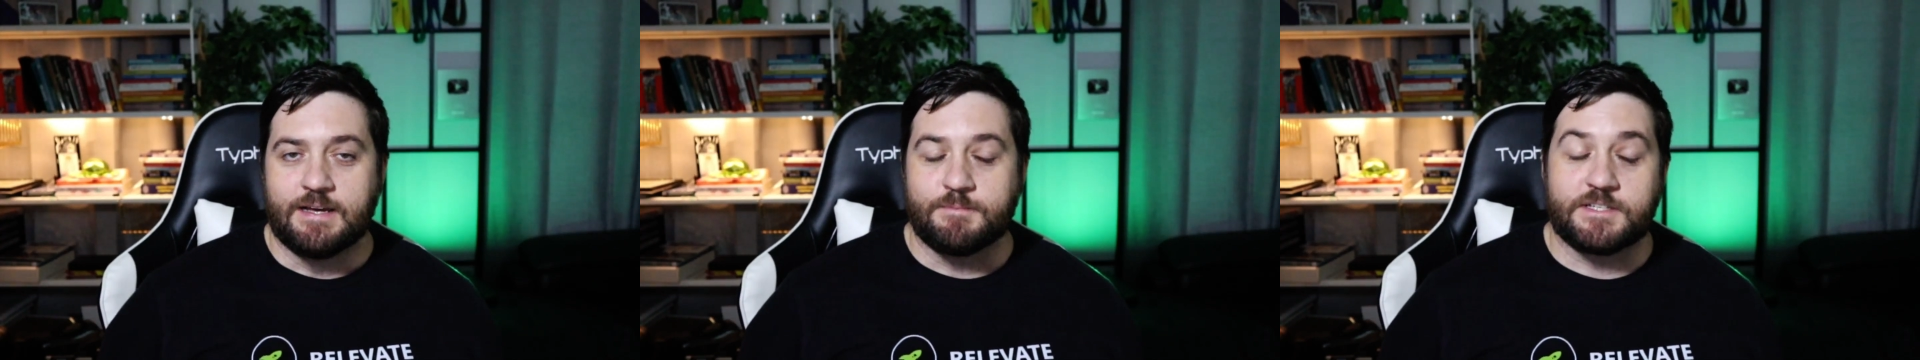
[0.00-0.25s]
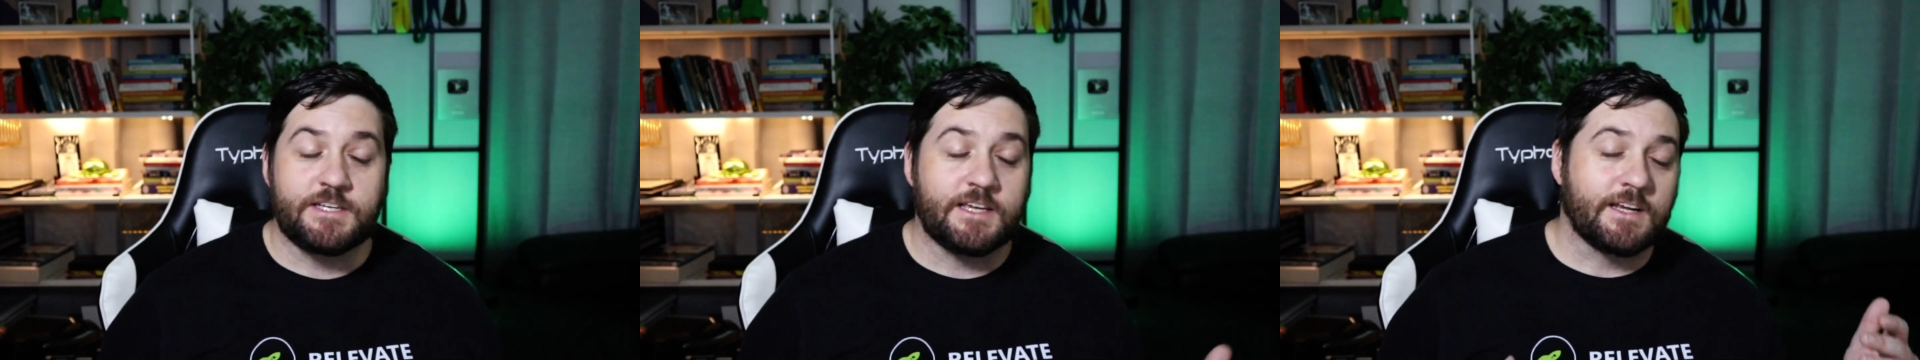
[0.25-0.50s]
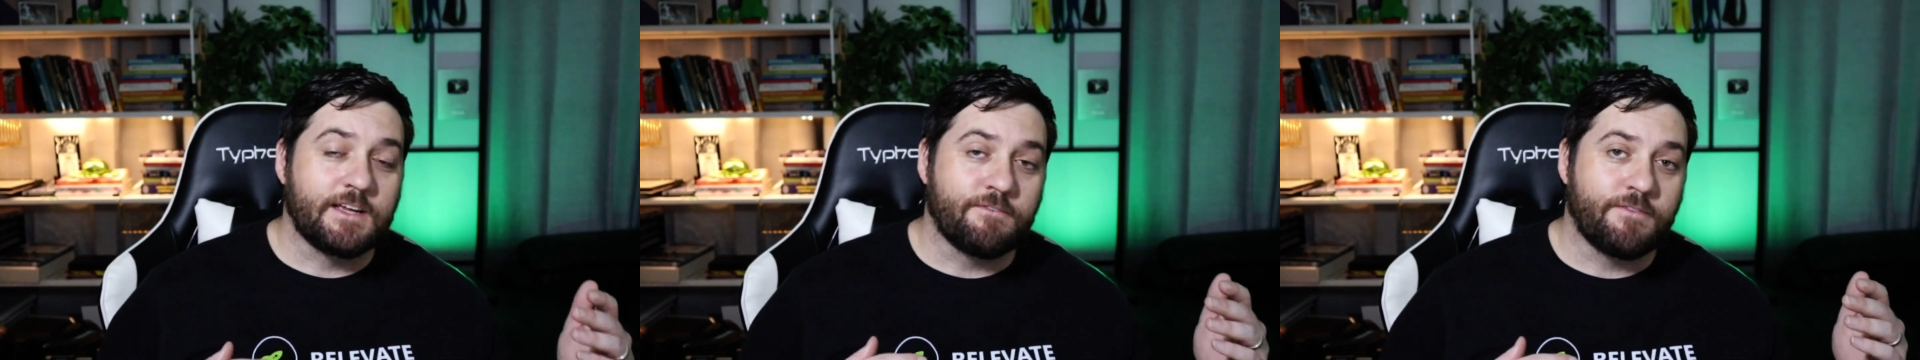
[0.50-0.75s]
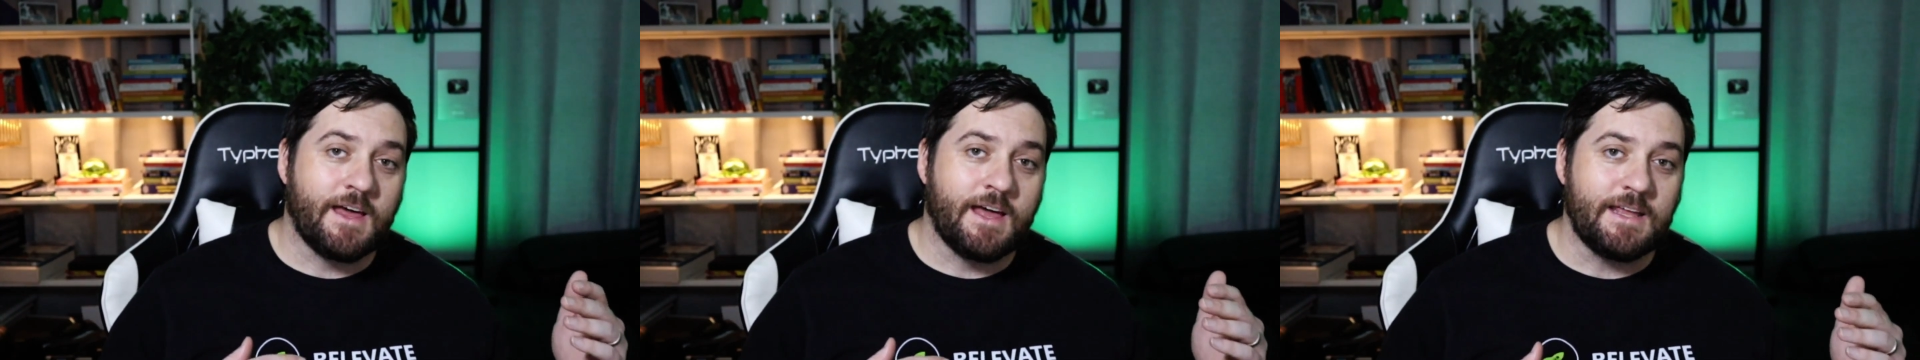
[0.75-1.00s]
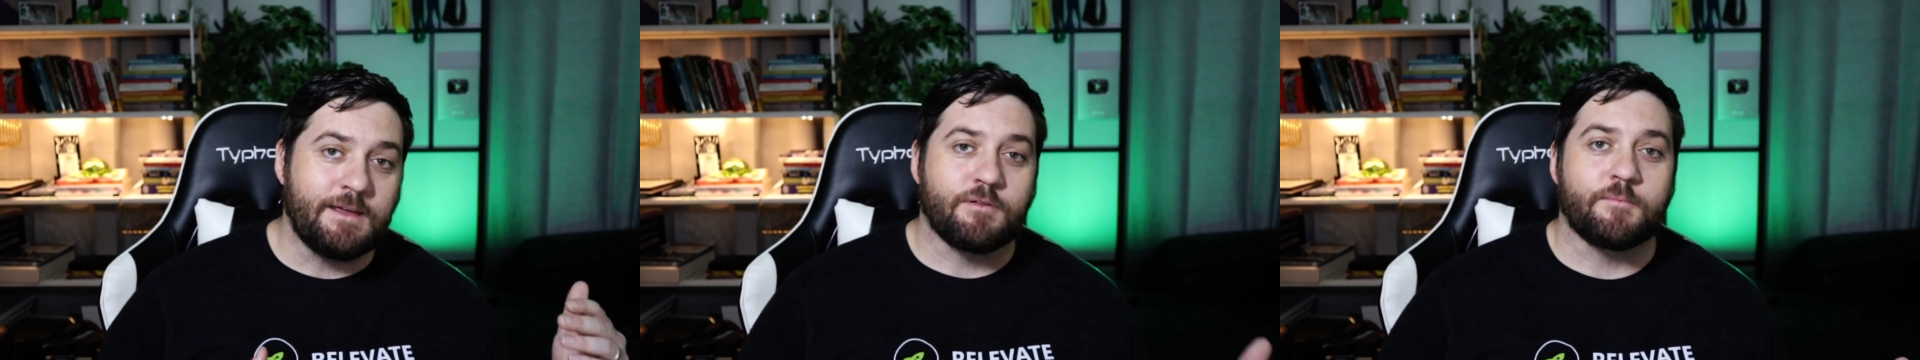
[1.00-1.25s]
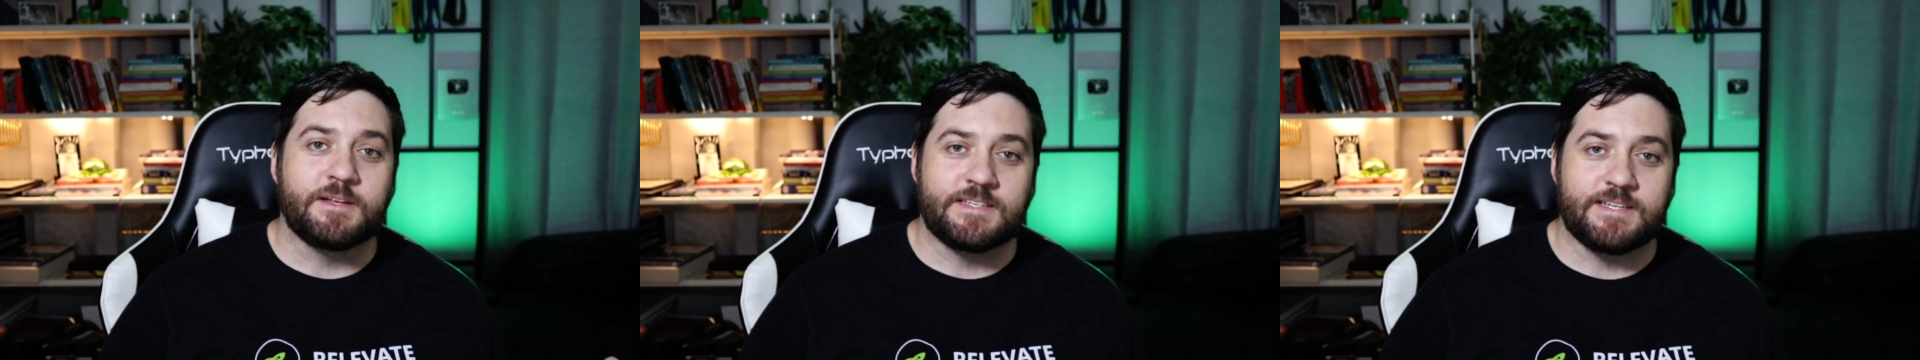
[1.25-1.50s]
particularly if that
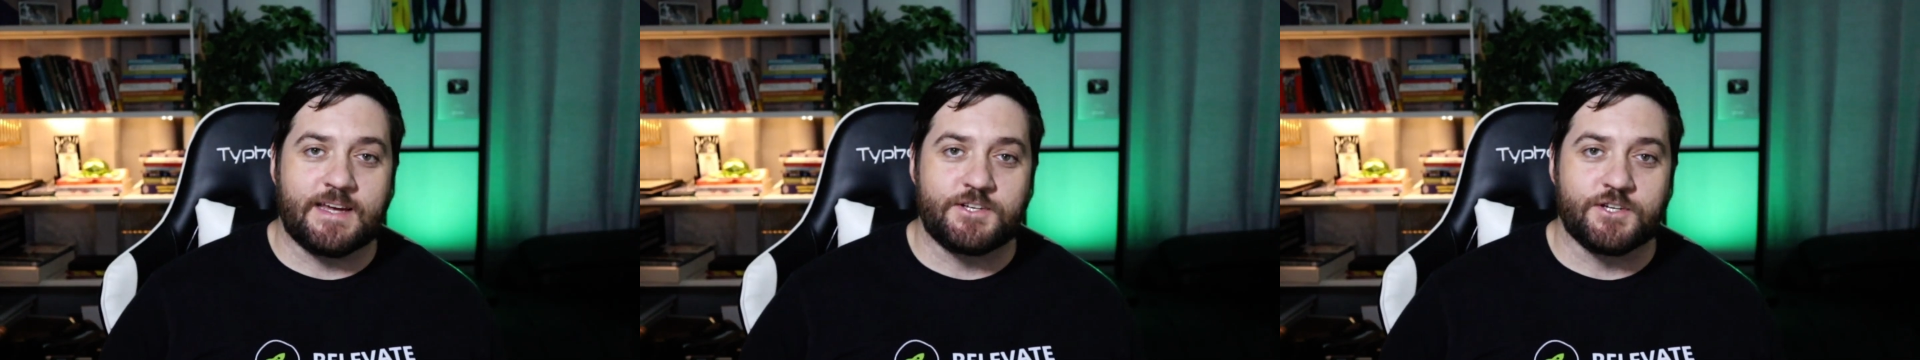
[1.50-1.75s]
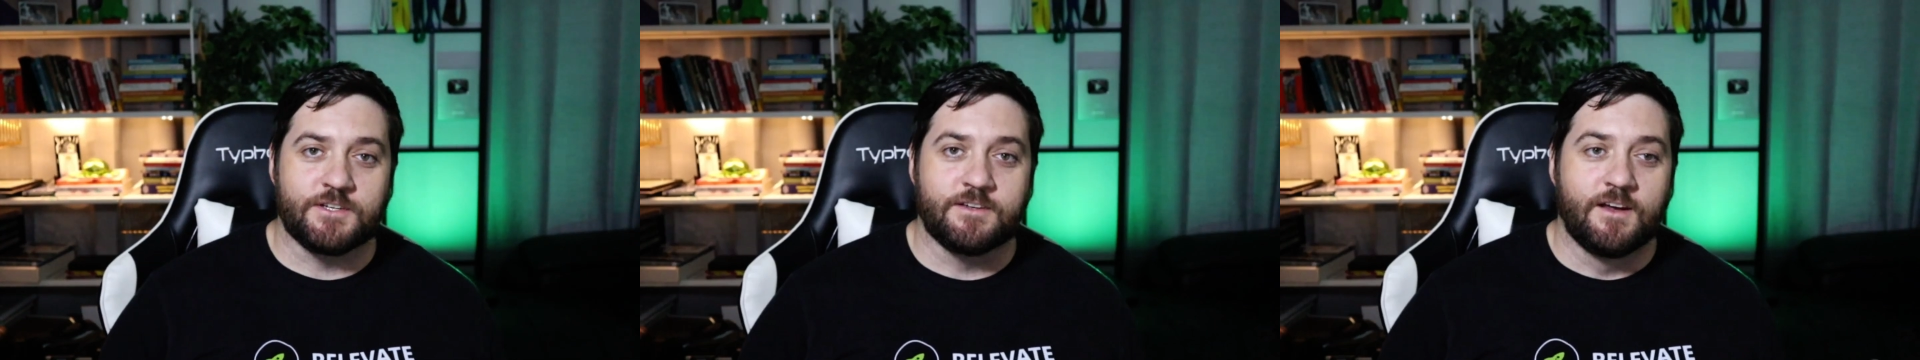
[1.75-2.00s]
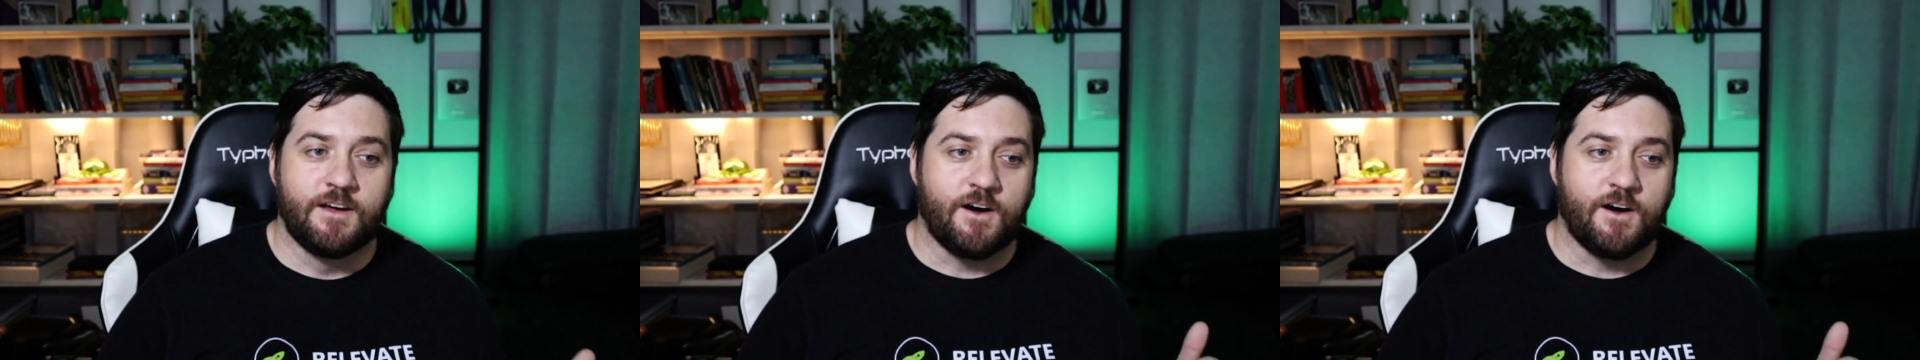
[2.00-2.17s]
implementation